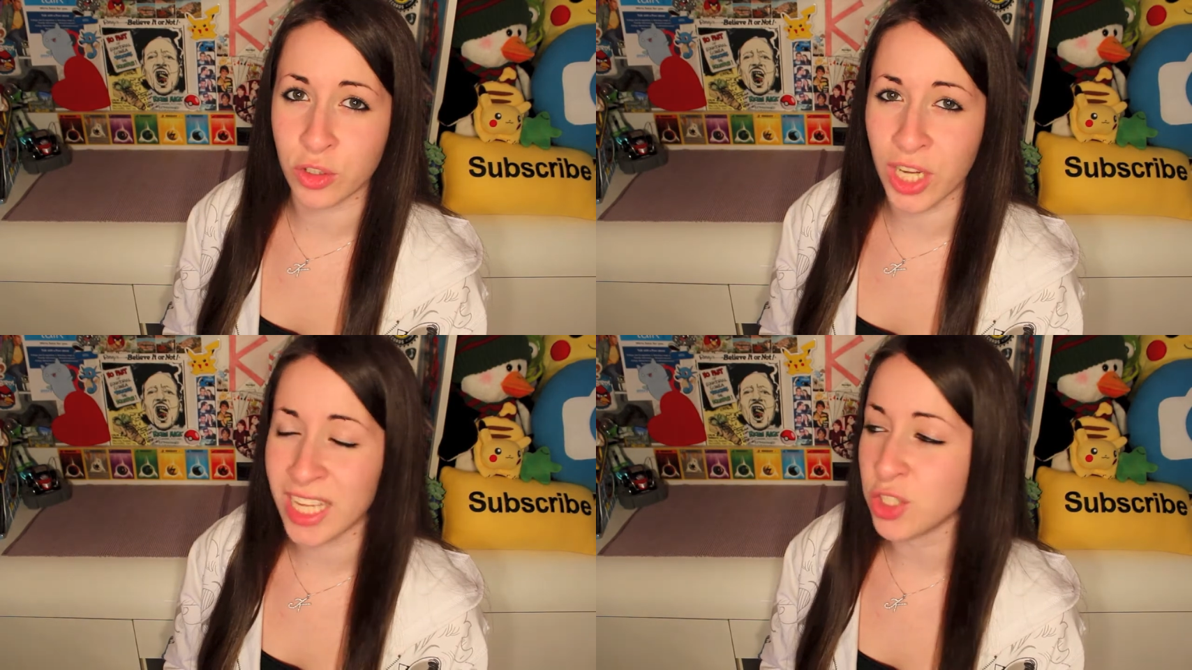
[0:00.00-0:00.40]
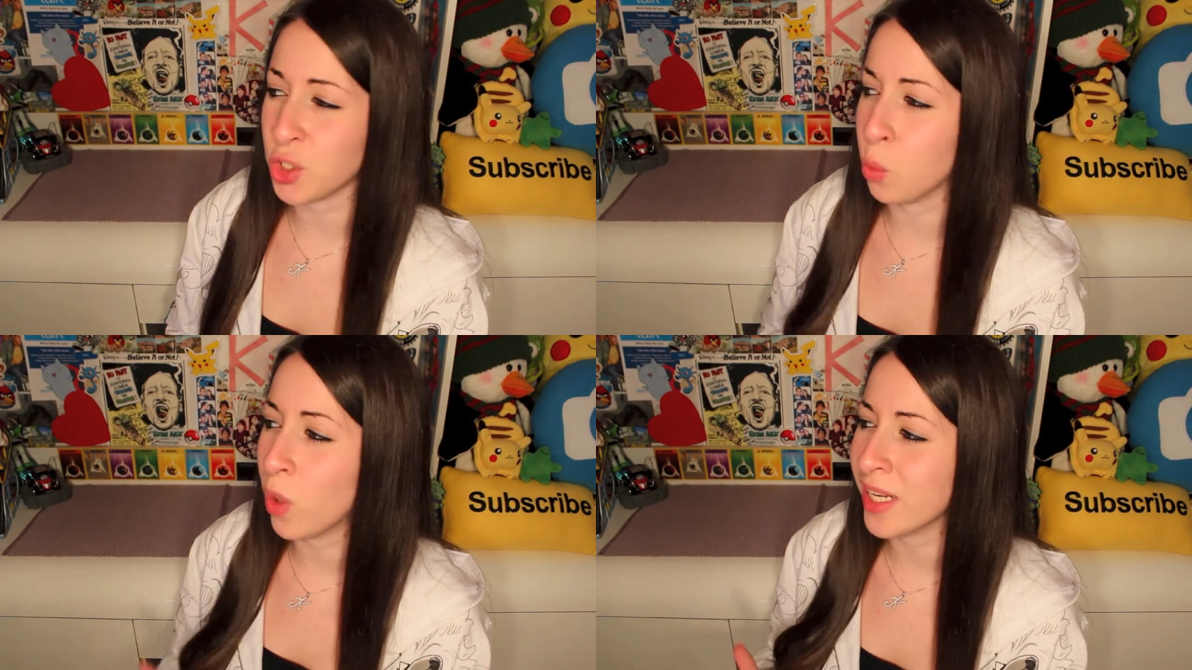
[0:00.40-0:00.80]
Speaker 1: change
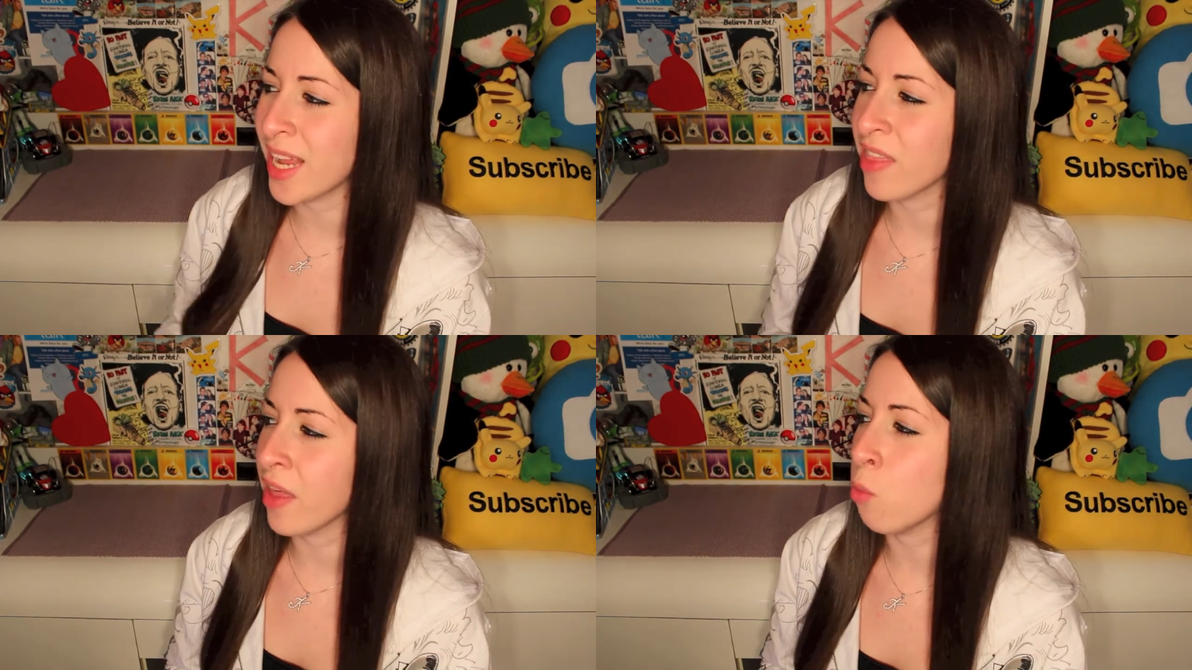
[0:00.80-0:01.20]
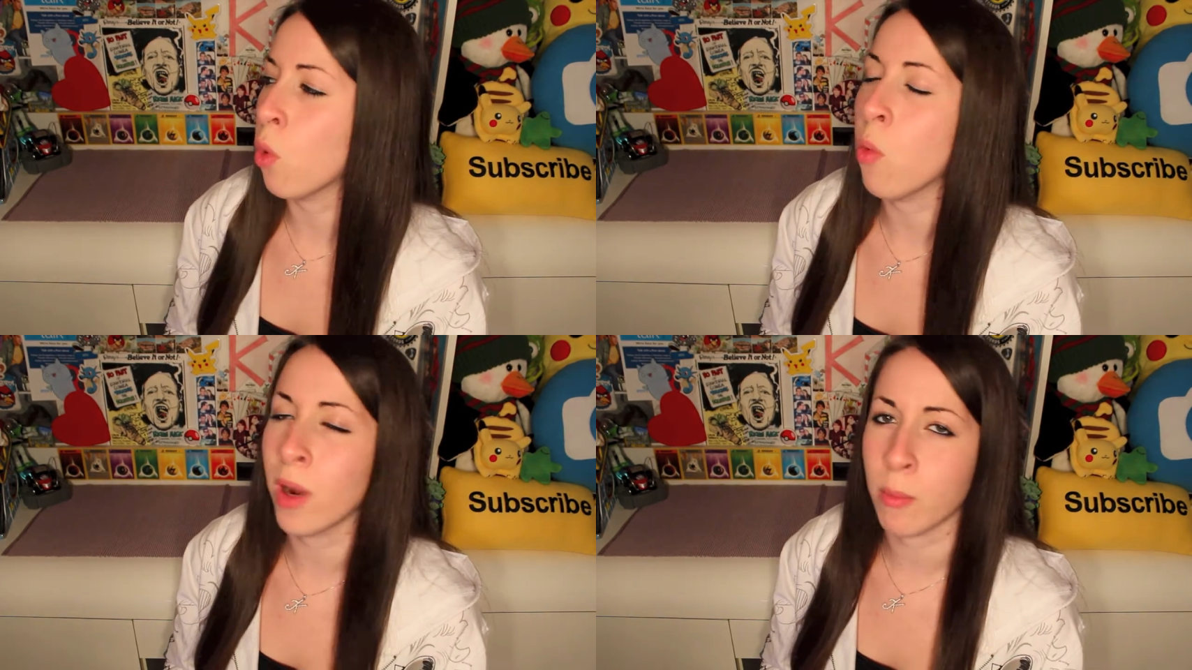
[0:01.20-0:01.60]
and one day they
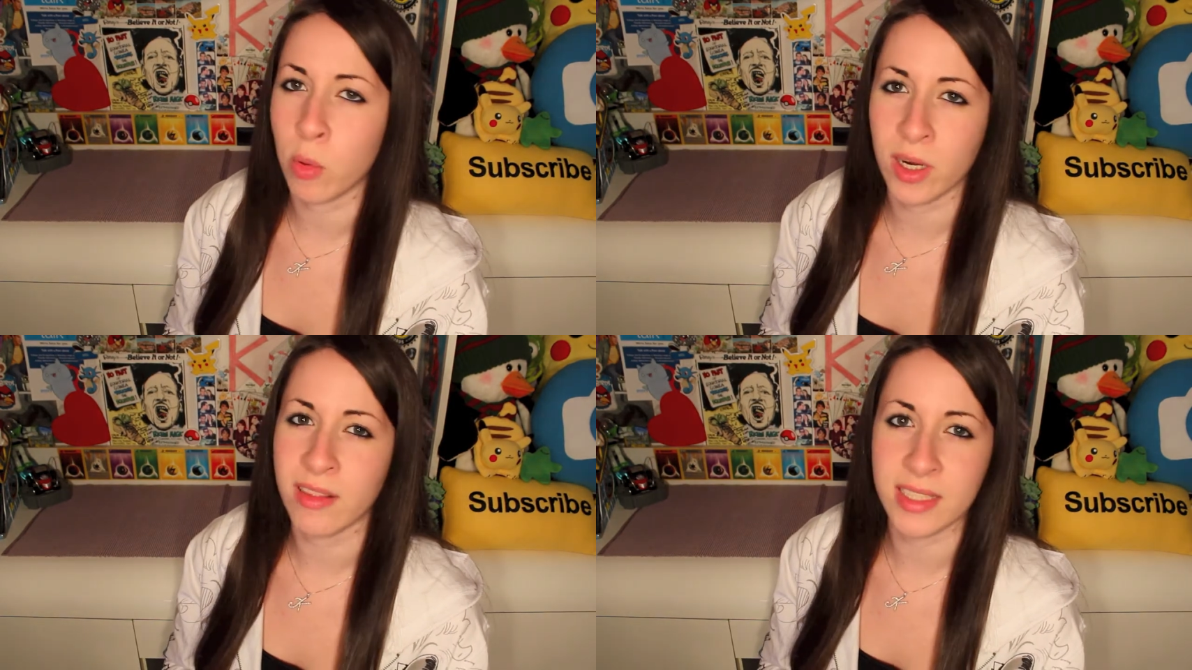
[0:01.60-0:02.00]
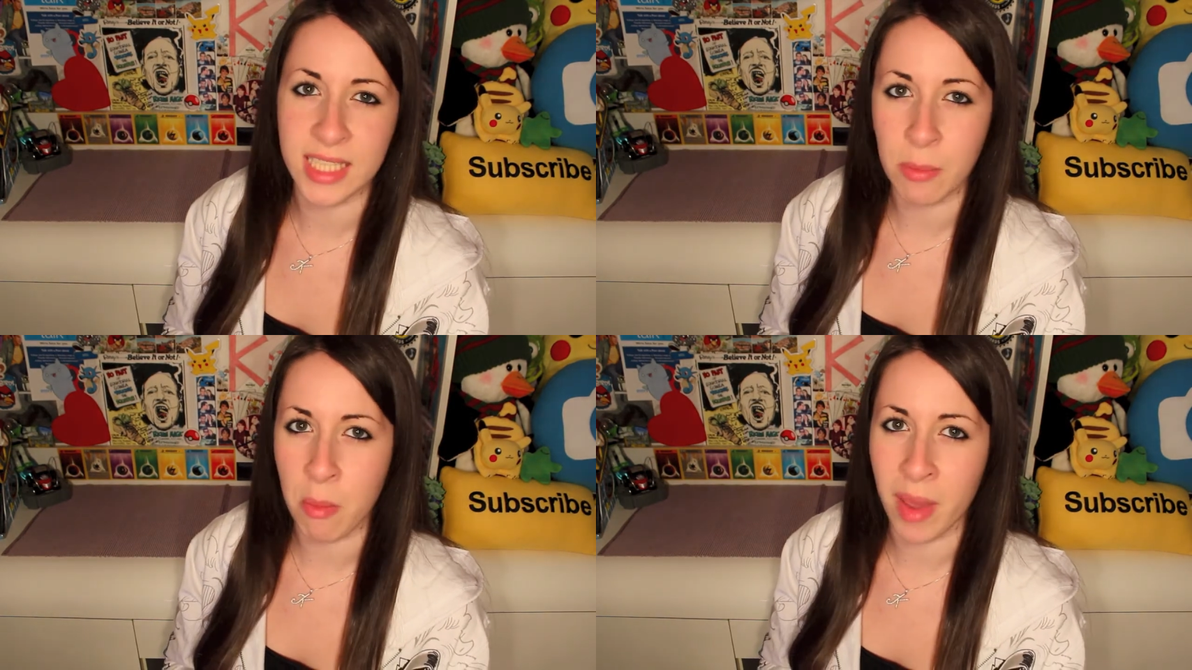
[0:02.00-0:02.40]
won't want to put in the
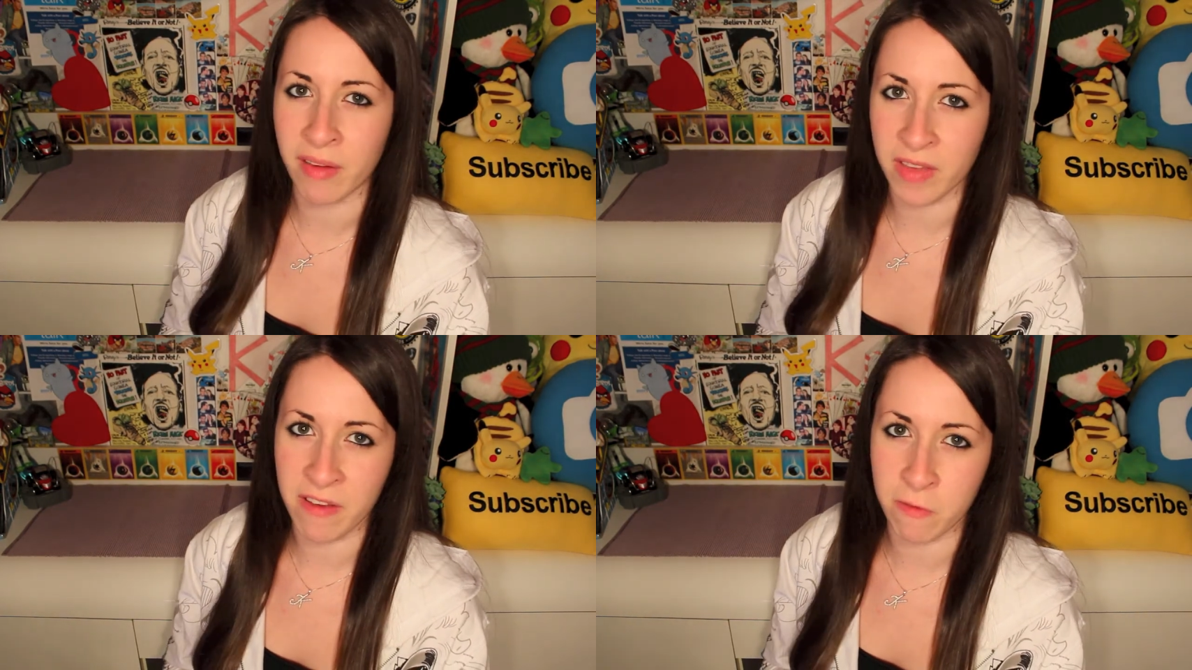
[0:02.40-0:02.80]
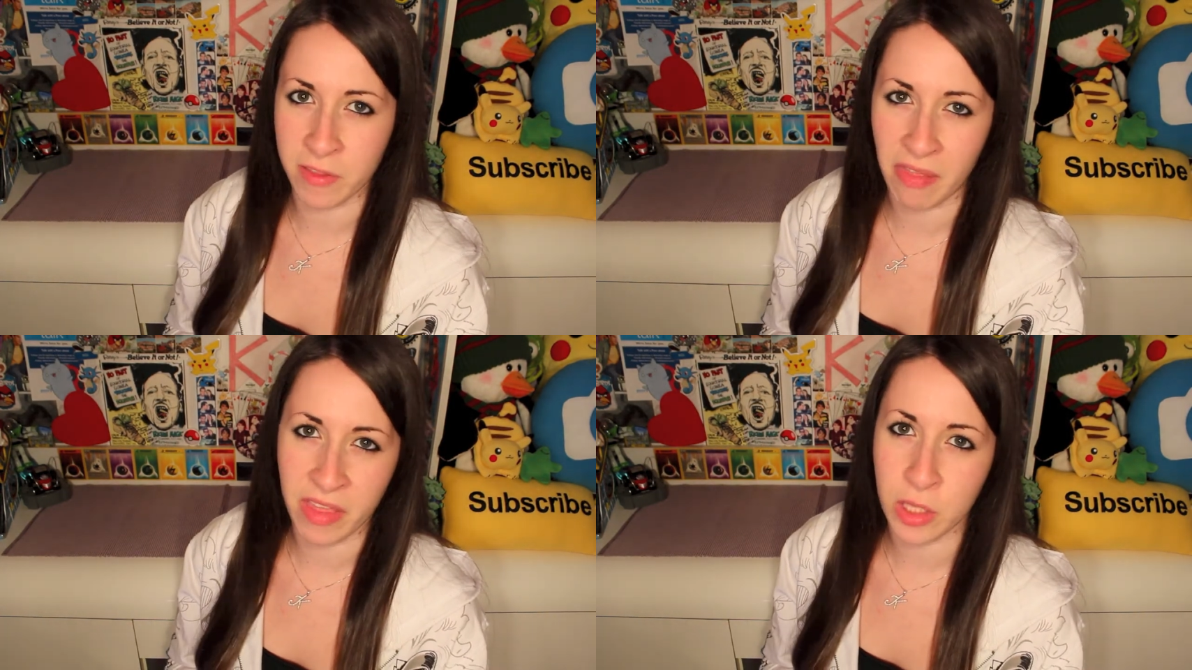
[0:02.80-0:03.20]
same amount of effort
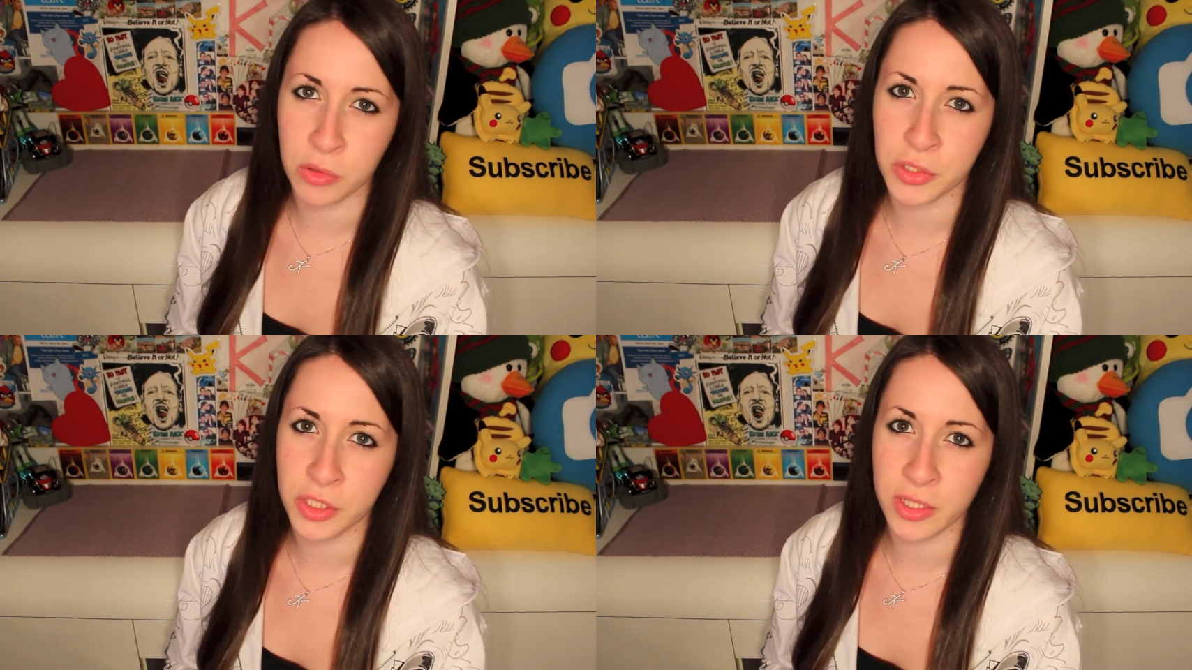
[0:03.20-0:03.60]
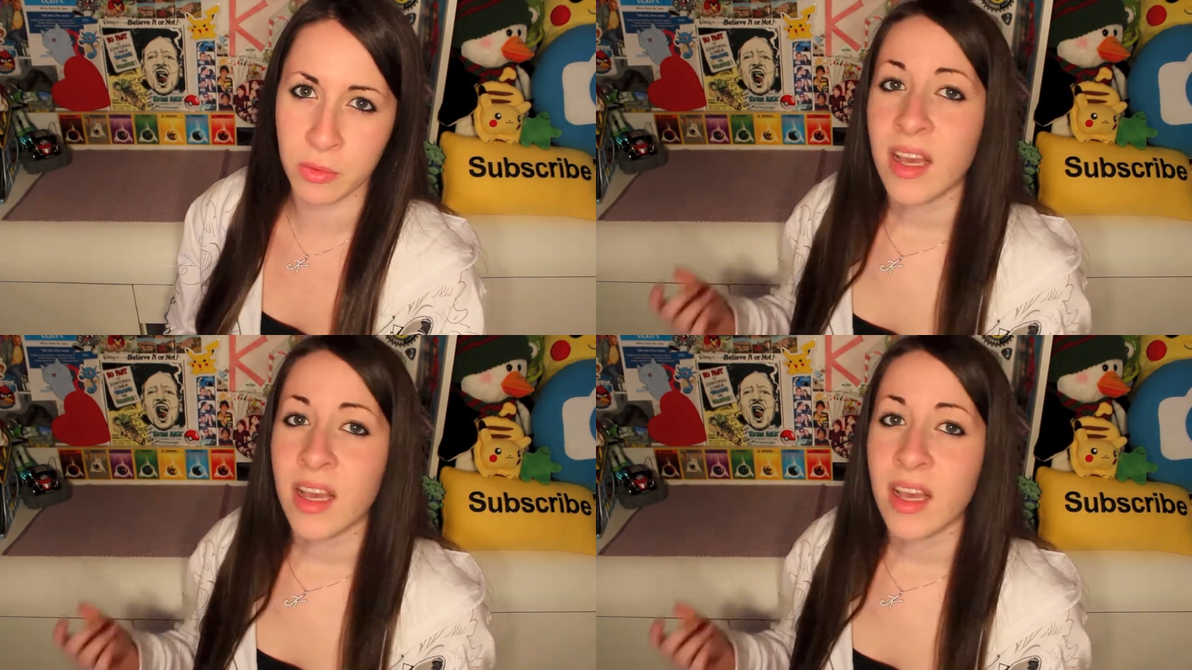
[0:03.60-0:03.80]
that they used to.